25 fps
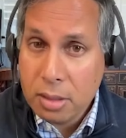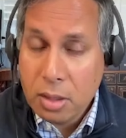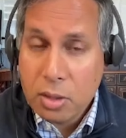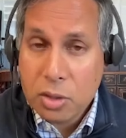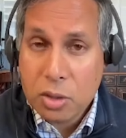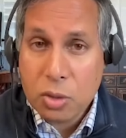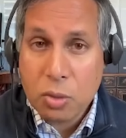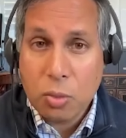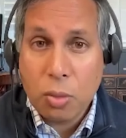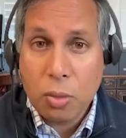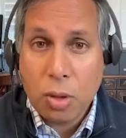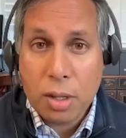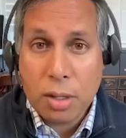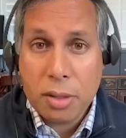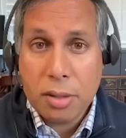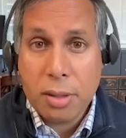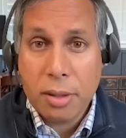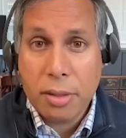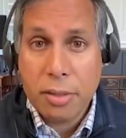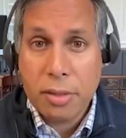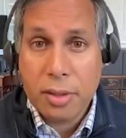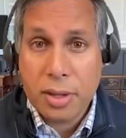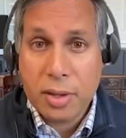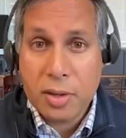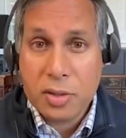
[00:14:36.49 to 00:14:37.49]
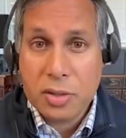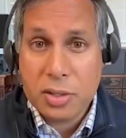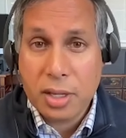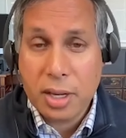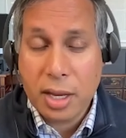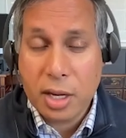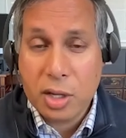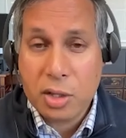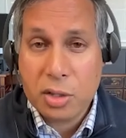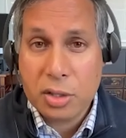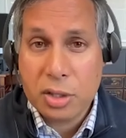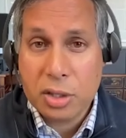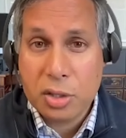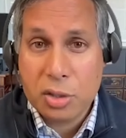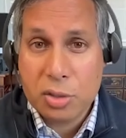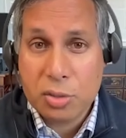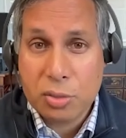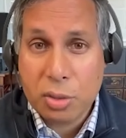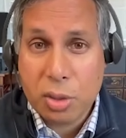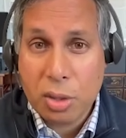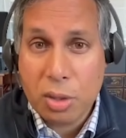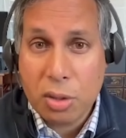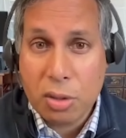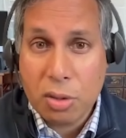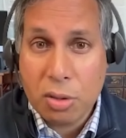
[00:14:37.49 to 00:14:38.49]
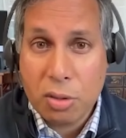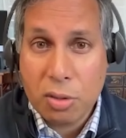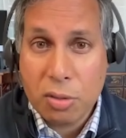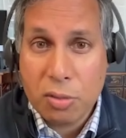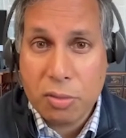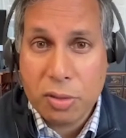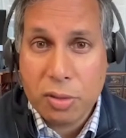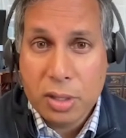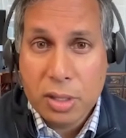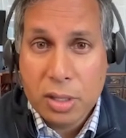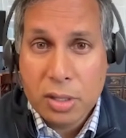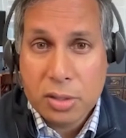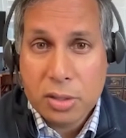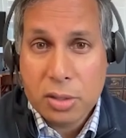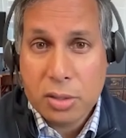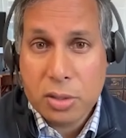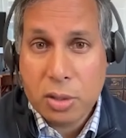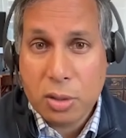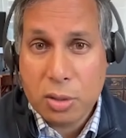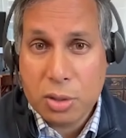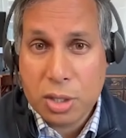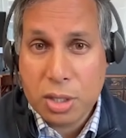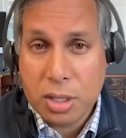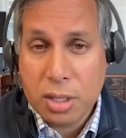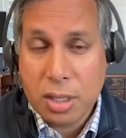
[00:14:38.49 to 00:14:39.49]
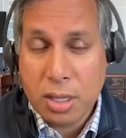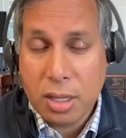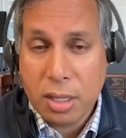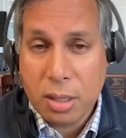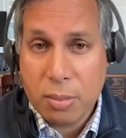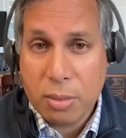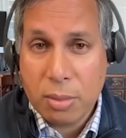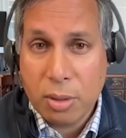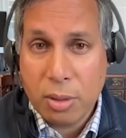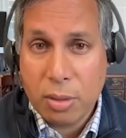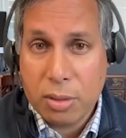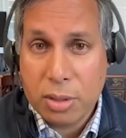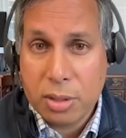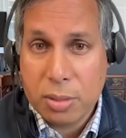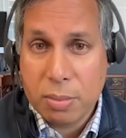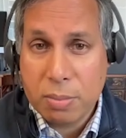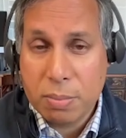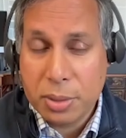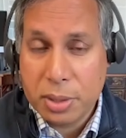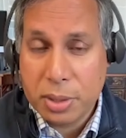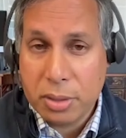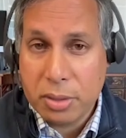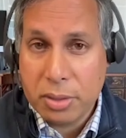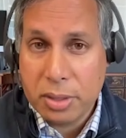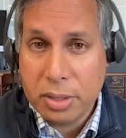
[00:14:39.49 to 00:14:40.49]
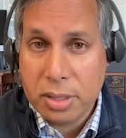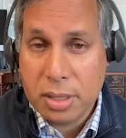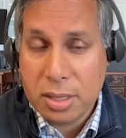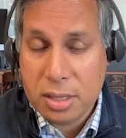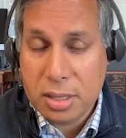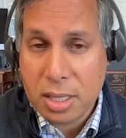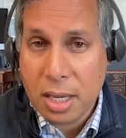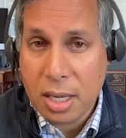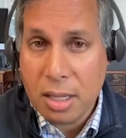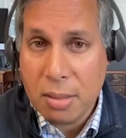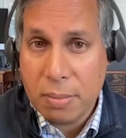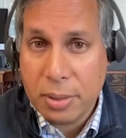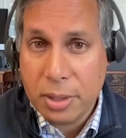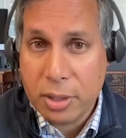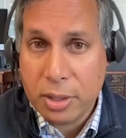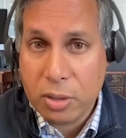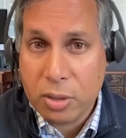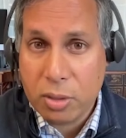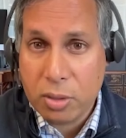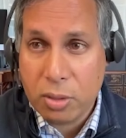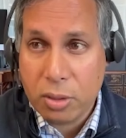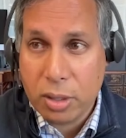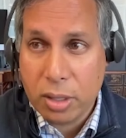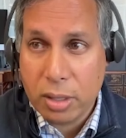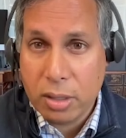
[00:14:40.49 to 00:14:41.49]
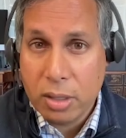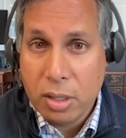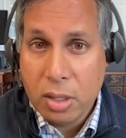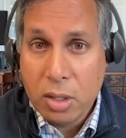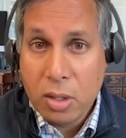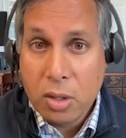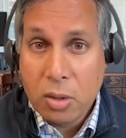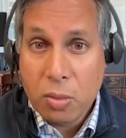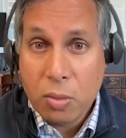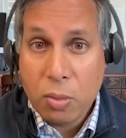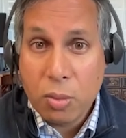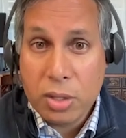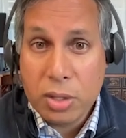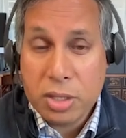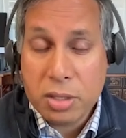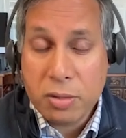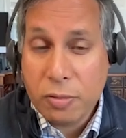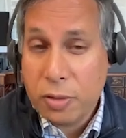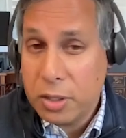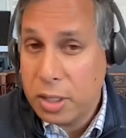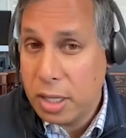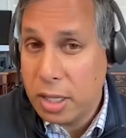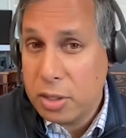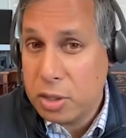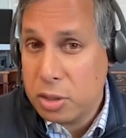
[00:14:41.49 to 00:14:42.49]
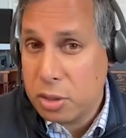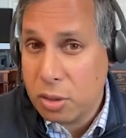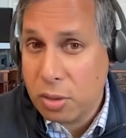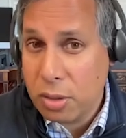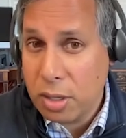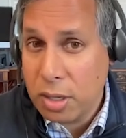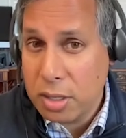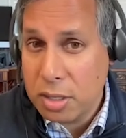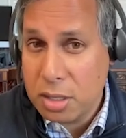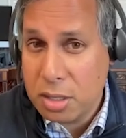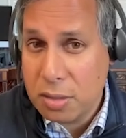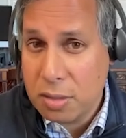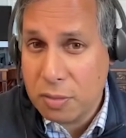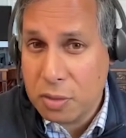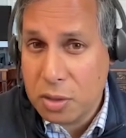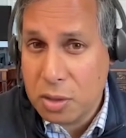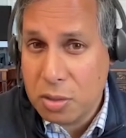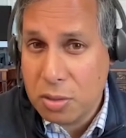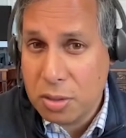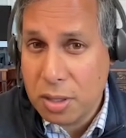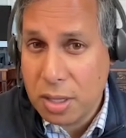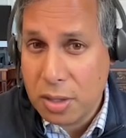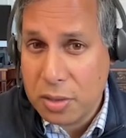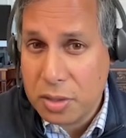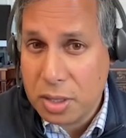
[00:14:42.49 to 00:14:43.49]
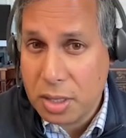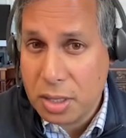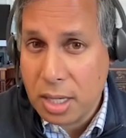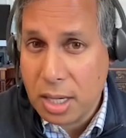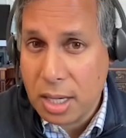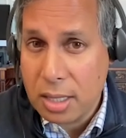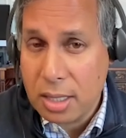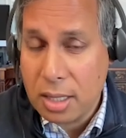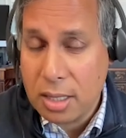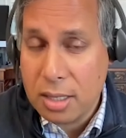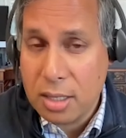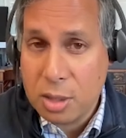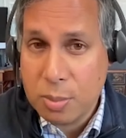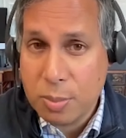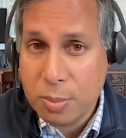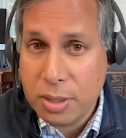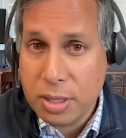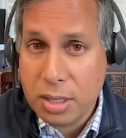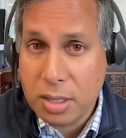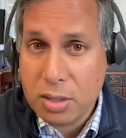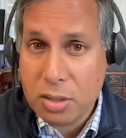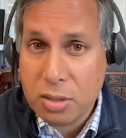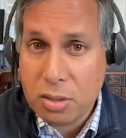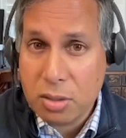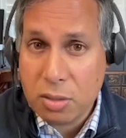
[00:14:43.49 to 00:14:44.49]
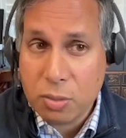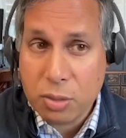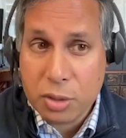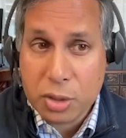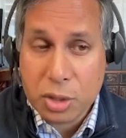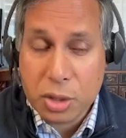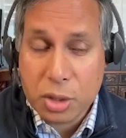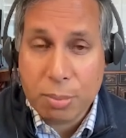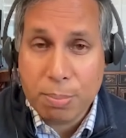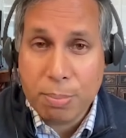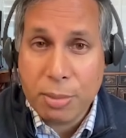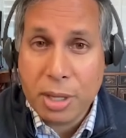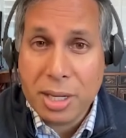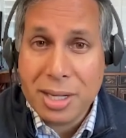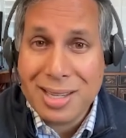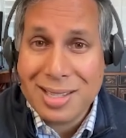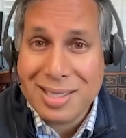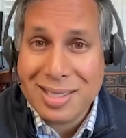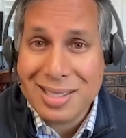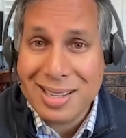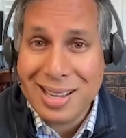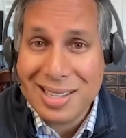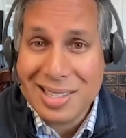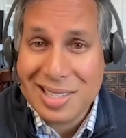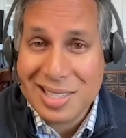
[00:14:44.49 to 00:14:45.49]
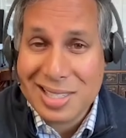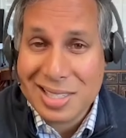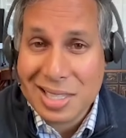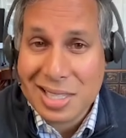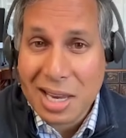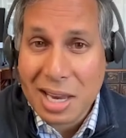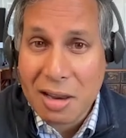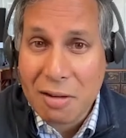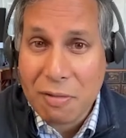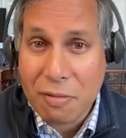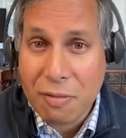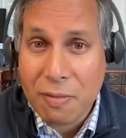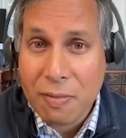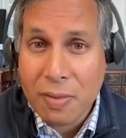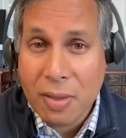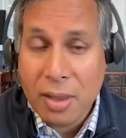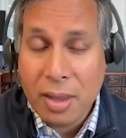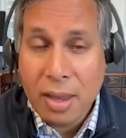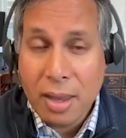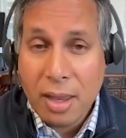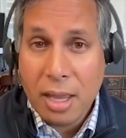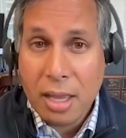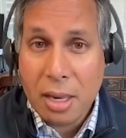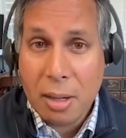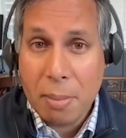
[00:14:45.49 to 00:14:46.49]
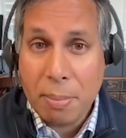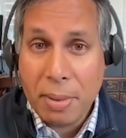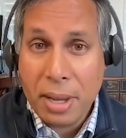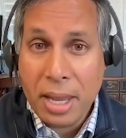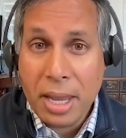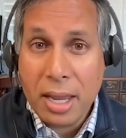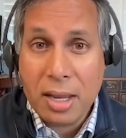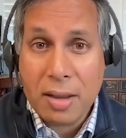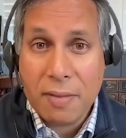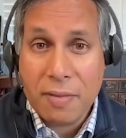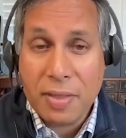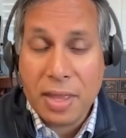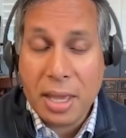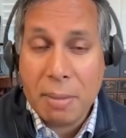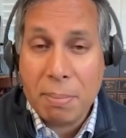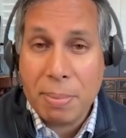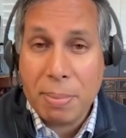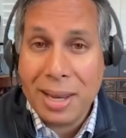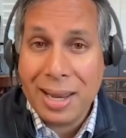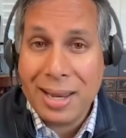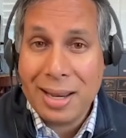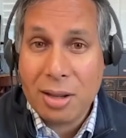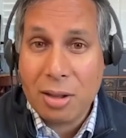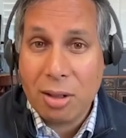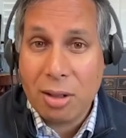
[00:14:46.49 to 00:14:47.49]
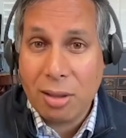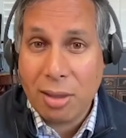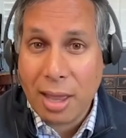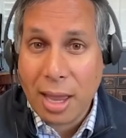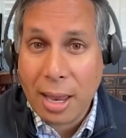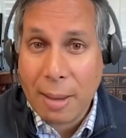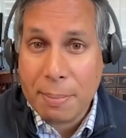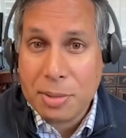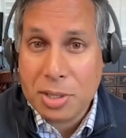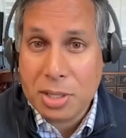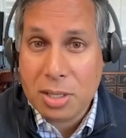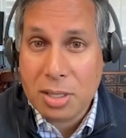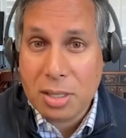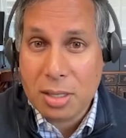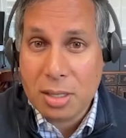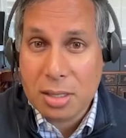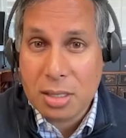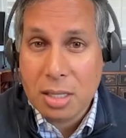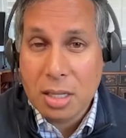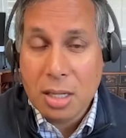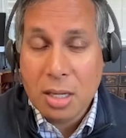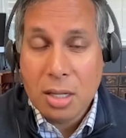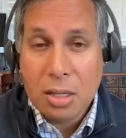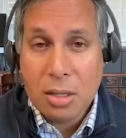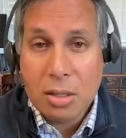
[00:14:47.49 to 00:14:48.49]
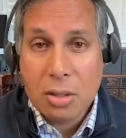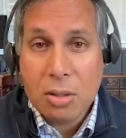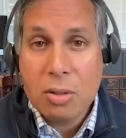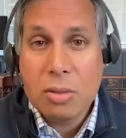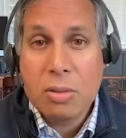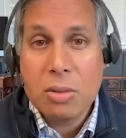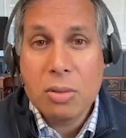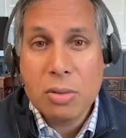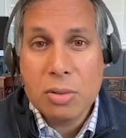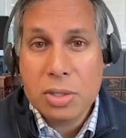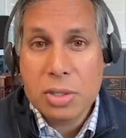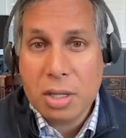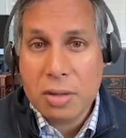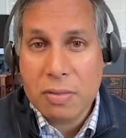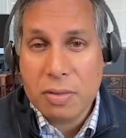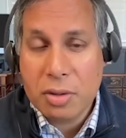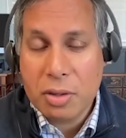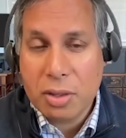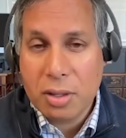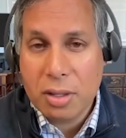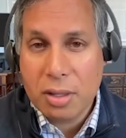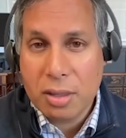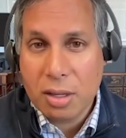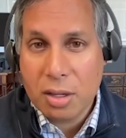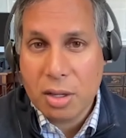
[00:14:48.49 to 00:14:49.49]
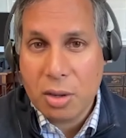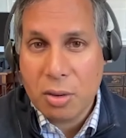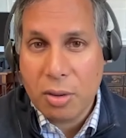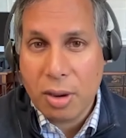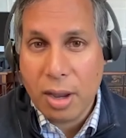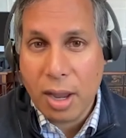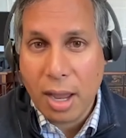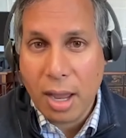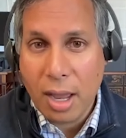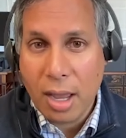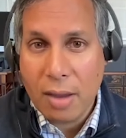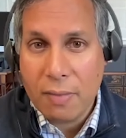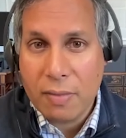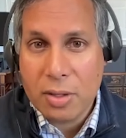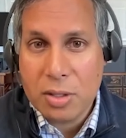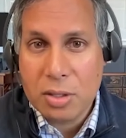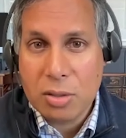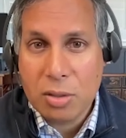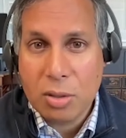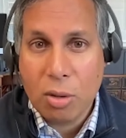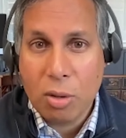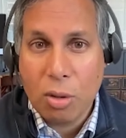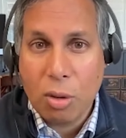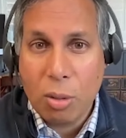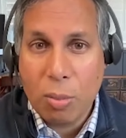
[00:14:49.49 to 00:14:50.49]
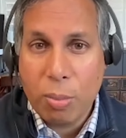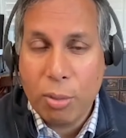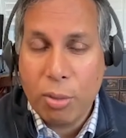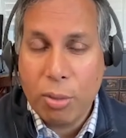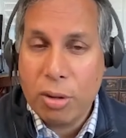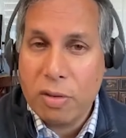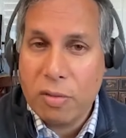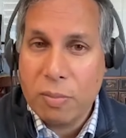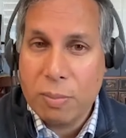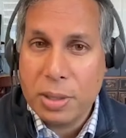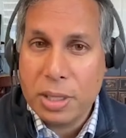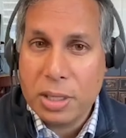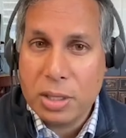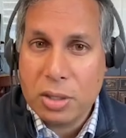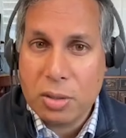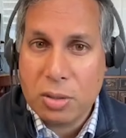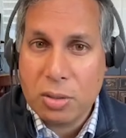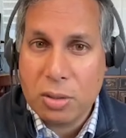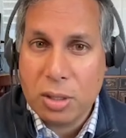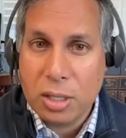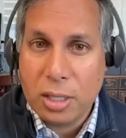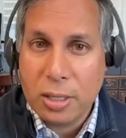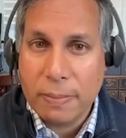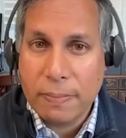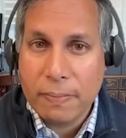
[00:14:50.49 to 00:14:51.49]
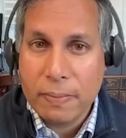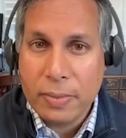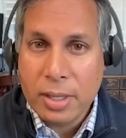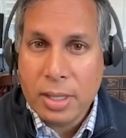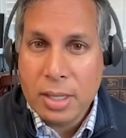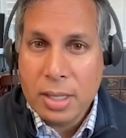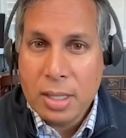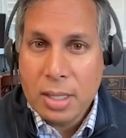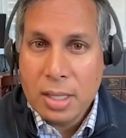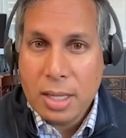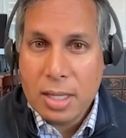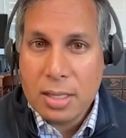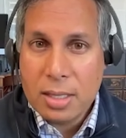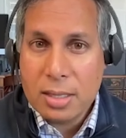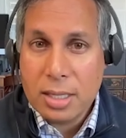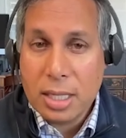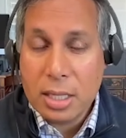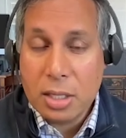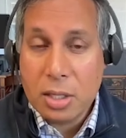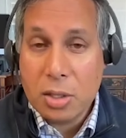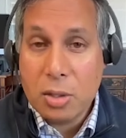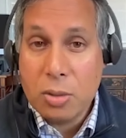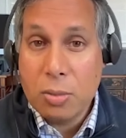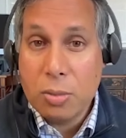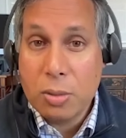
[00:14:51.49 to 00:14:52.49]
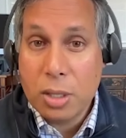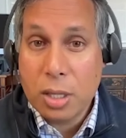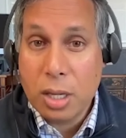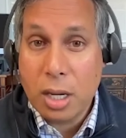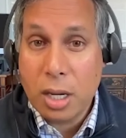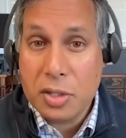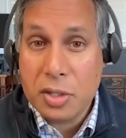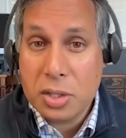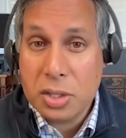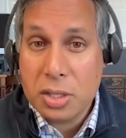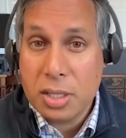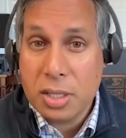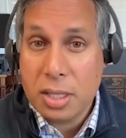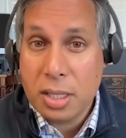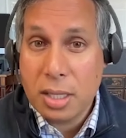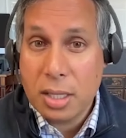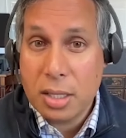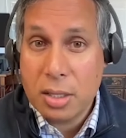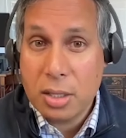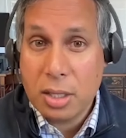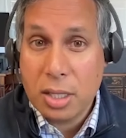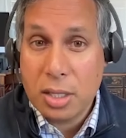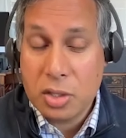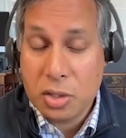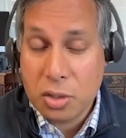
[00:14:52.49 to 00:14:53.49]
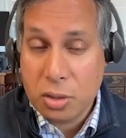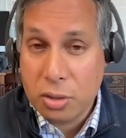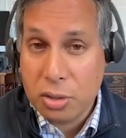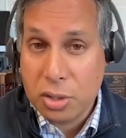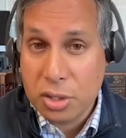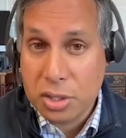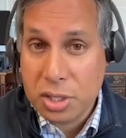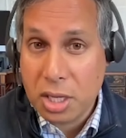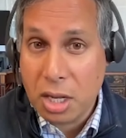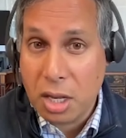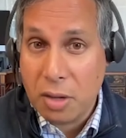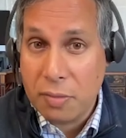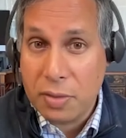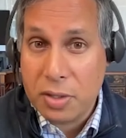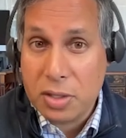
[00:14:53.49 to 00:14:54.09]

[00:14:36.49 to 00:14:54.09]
So, one of the things that actually drove Satoshi Nakamoto to build and design Bitcoin was the financial crisis of 2008. And his big concern was your money is not safe at a bank. If that bank collapses, you lose everything that you have. And so, the whole point of Bitcoin is that you custody it it's yourself.